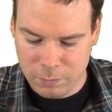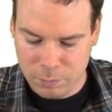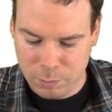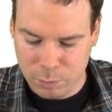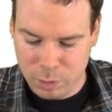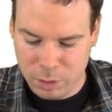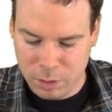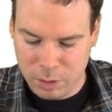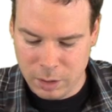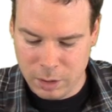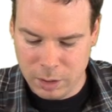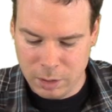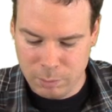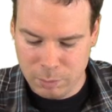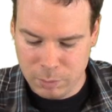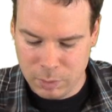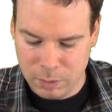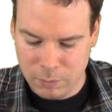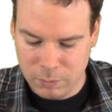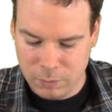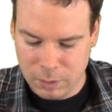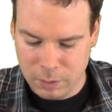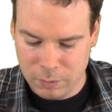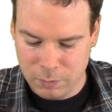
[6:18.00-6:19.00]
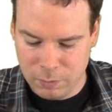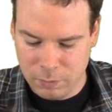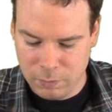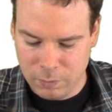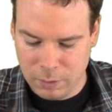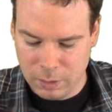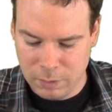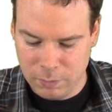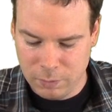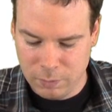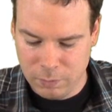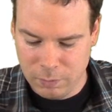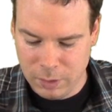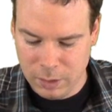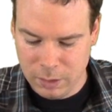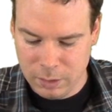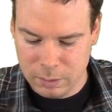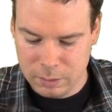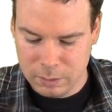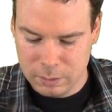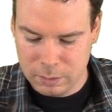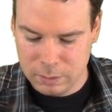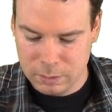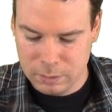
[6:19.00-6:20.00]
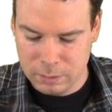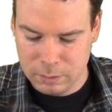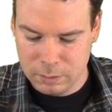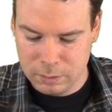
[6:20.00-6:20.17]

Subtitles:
prime of f of x